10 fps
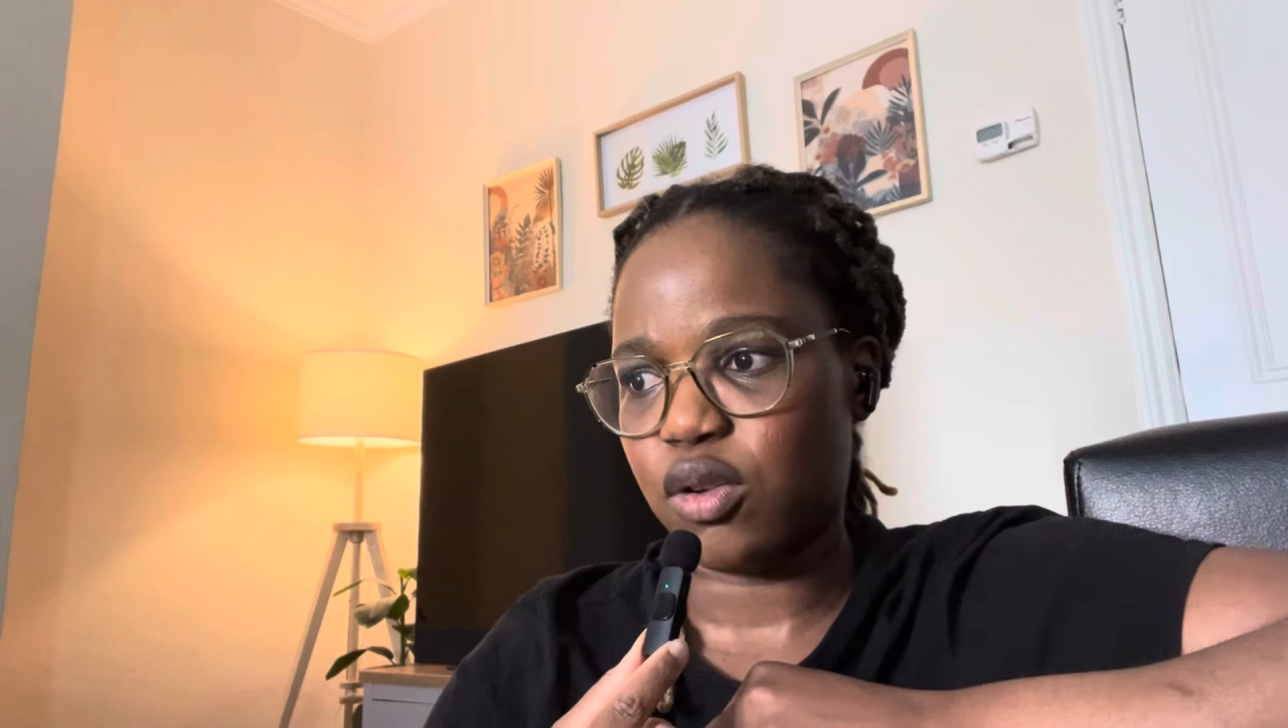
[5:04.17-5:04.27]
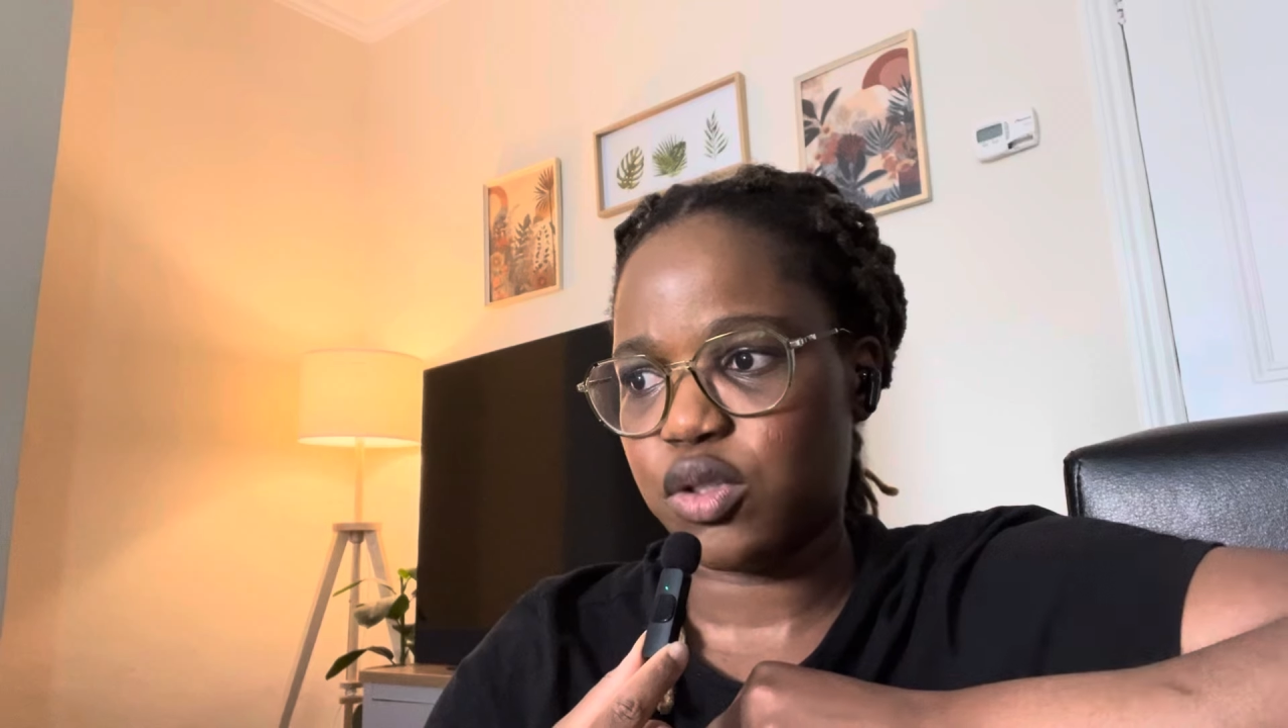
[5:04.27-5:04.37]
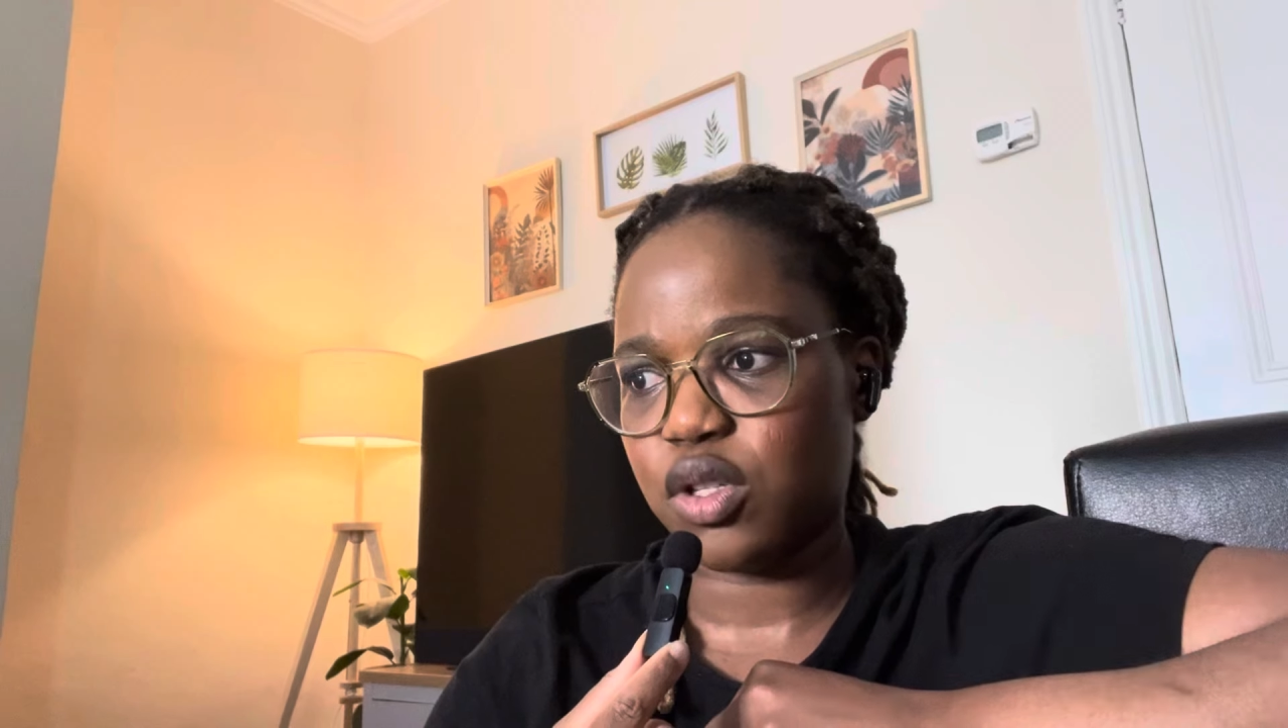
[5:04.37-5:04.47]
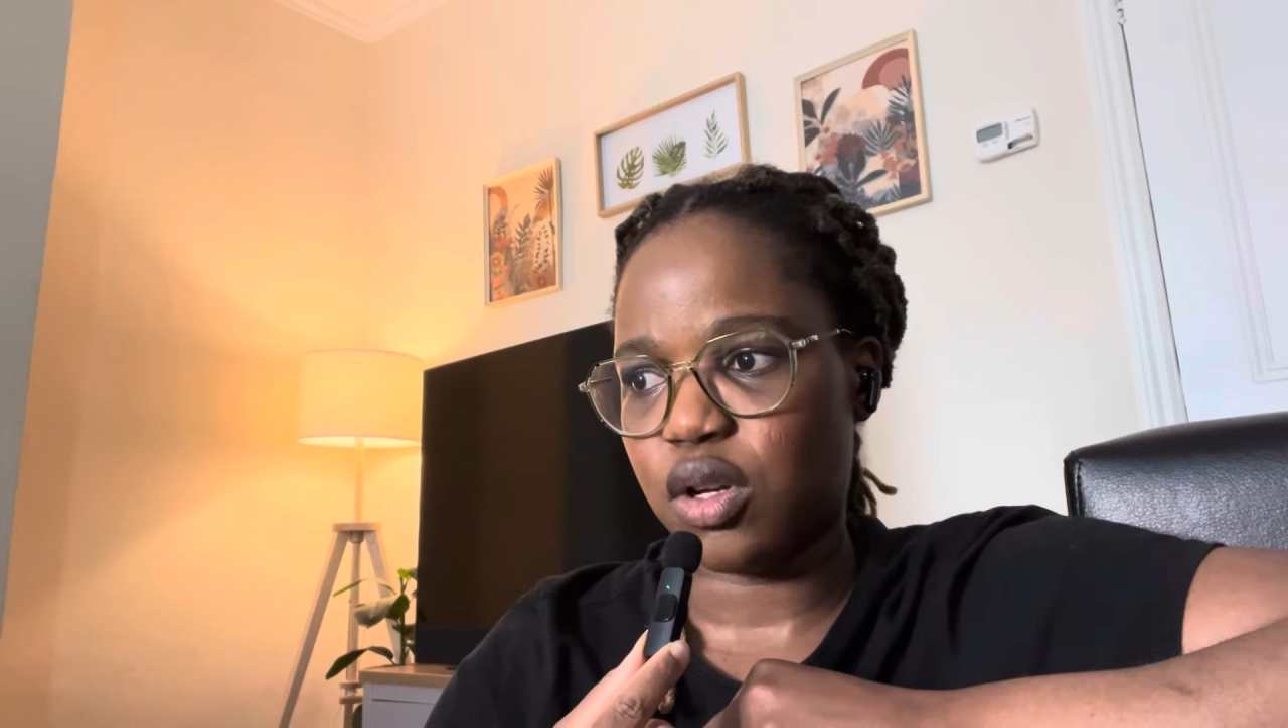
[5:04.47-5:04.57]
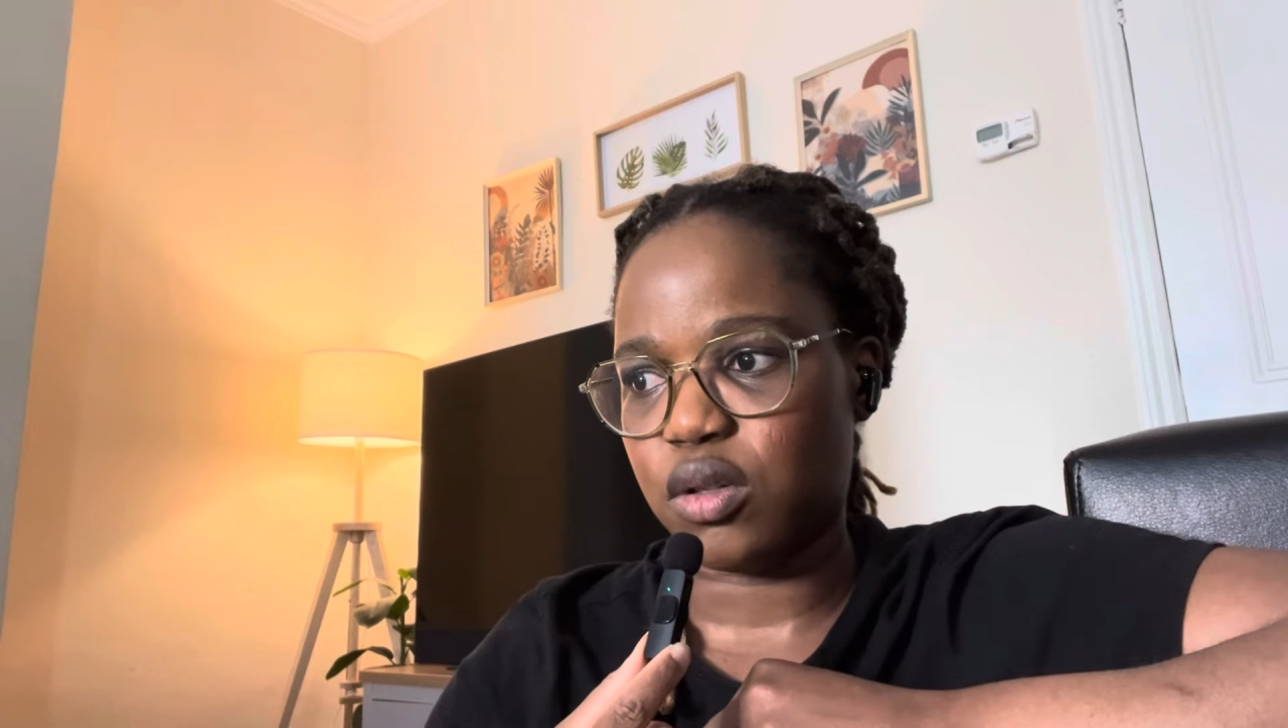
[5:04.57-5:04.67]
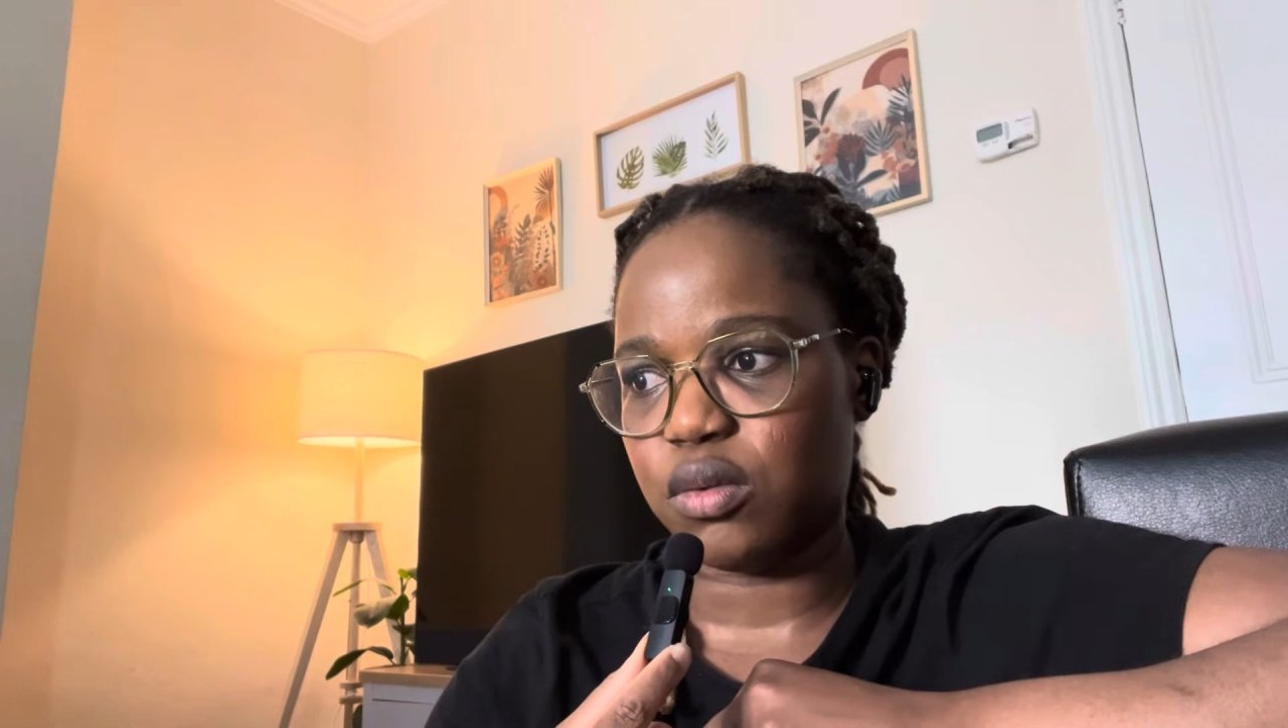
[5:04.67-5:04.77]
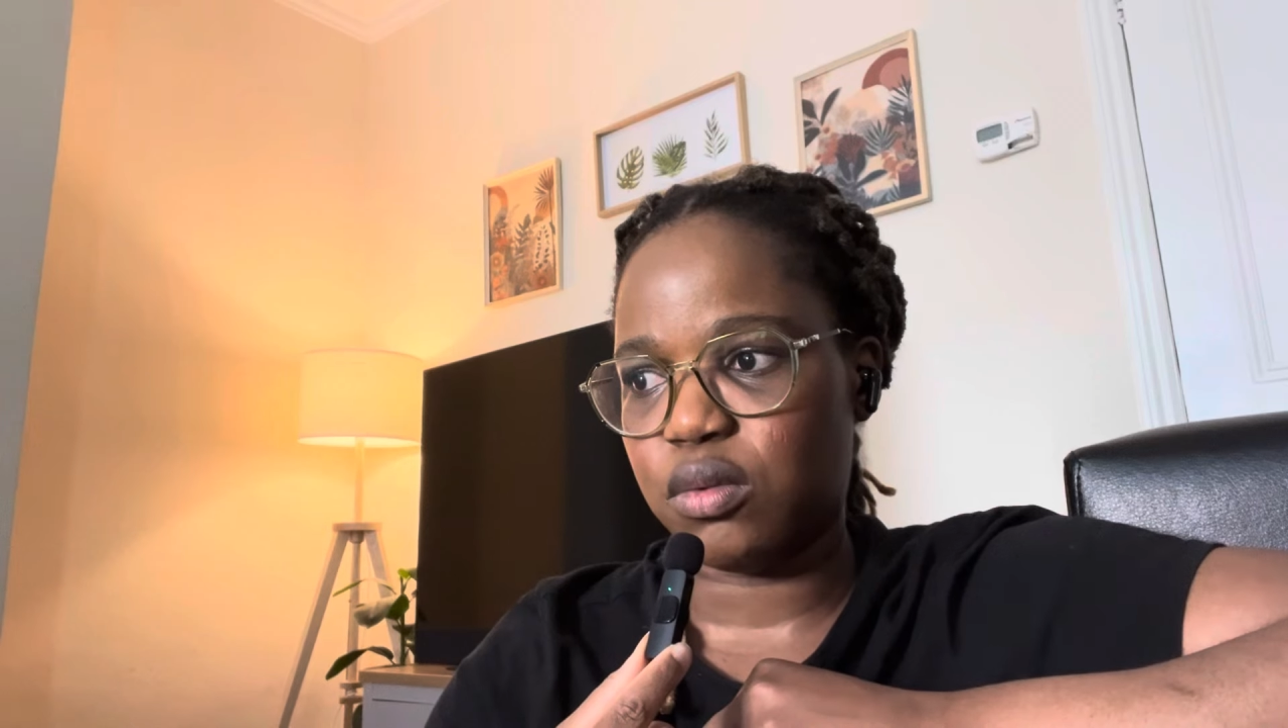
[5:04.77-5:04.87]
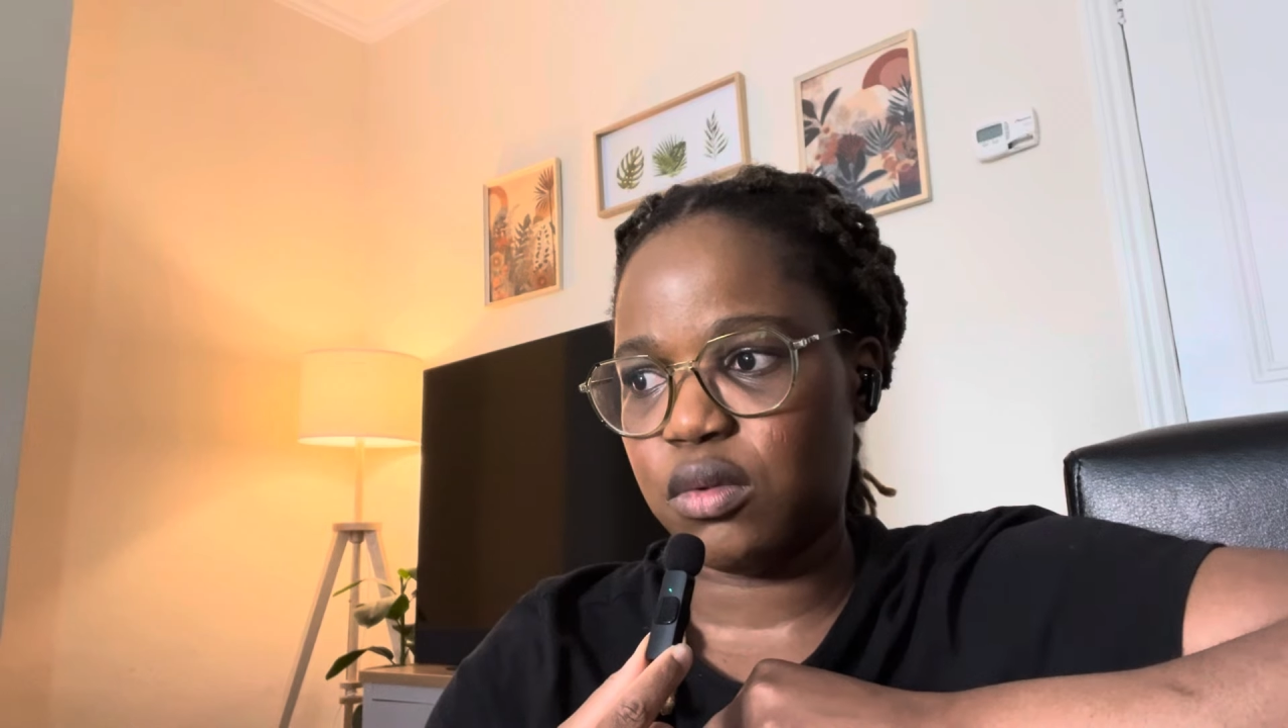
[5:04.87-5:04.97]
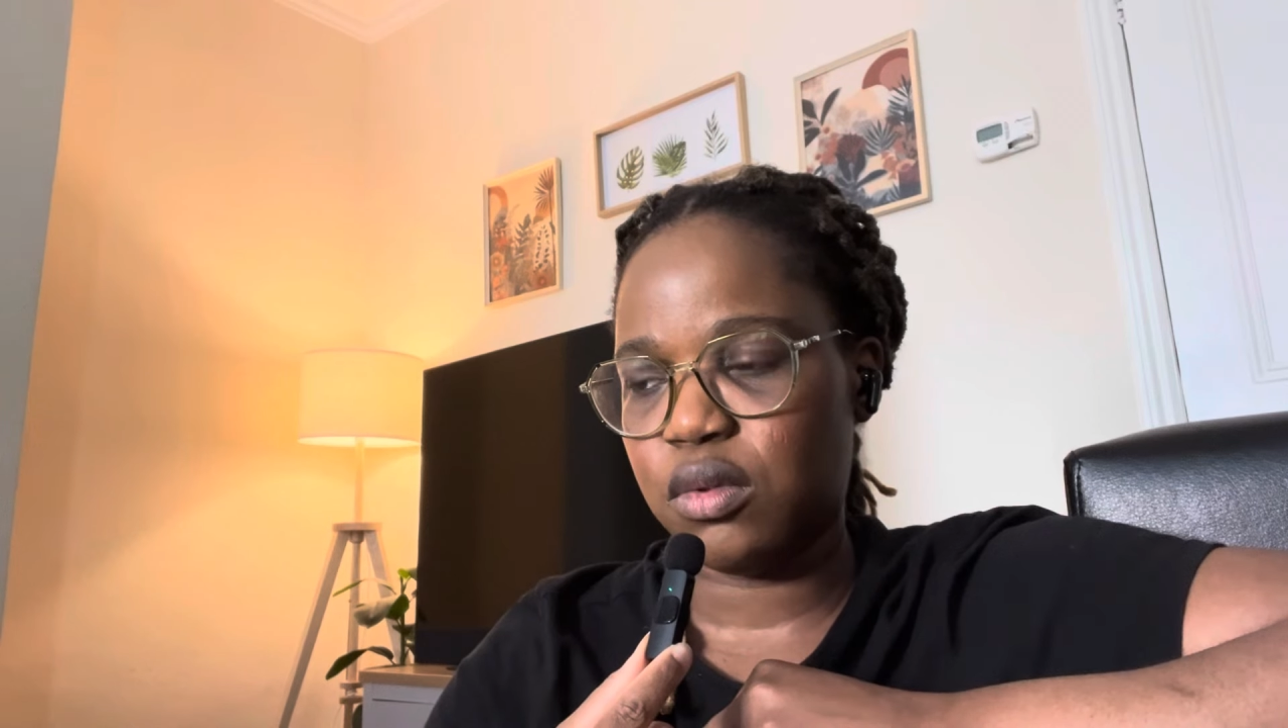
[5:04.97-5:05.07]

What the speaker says: also